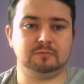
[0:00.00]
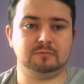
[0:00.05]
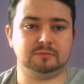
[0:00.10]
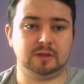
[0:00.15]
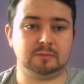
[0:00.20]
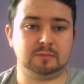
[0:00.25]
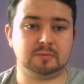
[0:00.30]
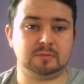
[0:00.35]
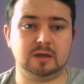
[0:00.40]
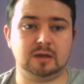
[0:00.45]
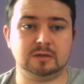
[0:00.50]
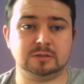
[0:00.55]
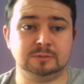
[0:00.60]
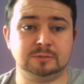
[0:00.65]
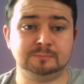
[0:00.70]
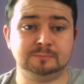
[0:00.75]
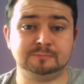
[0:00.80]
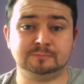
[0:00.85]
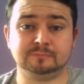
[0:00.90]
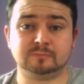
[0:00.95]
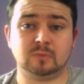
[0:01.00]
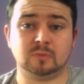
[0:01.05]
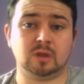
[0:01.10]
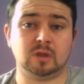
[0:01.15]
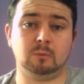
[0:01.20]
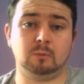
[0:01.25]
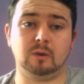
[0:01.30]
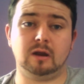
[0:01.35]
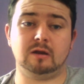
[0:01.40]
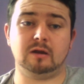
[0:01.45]
Flame Cage.
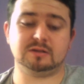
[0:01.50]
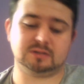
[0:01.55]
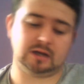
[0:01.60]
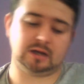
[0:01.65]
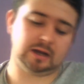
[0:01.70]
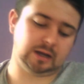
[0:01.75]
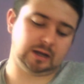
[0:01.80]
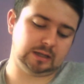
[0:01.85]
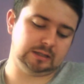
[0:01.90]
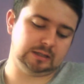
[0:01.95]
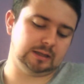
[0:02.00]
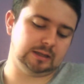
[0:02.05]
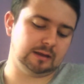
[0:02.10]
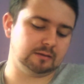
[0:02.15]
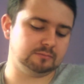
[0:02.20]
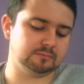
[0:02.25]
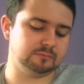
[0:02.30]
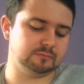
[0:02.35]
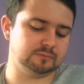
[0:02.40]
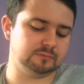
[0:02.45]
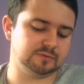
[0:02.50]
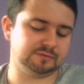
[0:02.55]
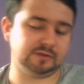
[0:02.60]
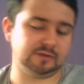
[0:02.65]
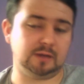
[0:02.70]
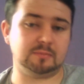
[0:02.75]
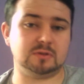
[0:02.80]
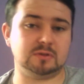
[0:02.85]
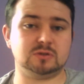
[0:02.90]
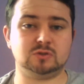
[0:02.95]
Whereas I can let
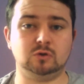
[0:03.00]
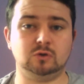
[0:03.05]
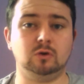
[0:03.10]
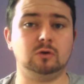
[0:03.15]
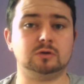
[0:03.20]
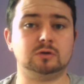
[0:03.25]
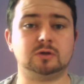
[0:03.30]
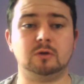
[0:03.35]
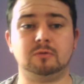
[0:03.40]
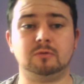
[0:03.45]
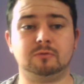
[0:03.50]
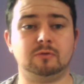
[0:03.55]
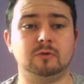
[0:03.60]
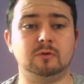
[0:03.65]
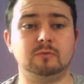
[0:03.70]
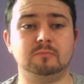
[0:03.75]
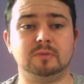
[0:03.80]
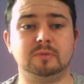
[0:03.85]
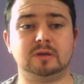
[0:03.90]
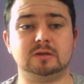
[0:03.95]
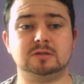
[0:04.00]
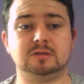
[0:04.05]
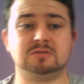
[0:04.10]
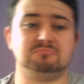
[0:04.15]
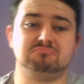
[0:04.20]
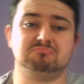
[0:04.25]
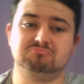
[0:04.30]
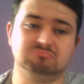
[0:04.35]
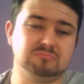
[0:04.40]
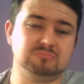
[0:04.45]
Flaming Sword go through because
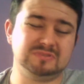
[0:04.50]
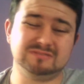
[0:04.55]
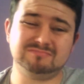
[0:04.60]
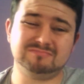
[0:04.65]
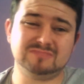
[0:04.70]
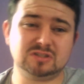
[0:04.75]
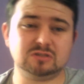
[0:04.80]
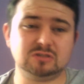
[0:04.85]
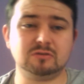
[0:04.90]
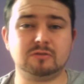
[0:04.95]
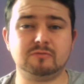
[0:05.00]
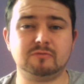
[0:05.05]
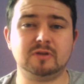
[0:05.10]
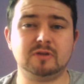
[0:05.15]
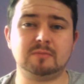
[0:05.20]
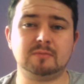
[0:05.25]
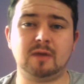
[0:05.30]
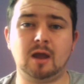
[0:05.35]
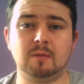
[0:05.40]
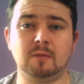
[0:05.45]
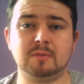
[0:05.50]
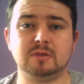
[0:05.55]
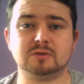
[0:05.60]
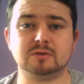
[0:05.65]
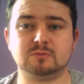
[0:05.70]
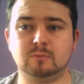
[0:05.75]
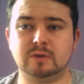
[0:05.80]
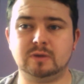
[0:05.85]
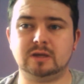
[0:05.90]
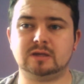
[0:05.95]
there's nothing really in my army
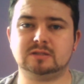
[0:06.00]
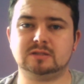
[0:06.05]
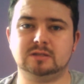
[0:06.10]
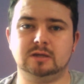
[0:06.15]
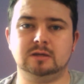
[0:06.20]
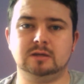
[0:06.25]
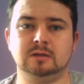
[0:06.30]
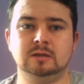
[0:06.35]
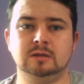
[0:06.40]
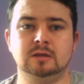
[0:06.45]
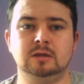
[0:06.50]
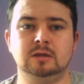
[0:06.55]
that's weak to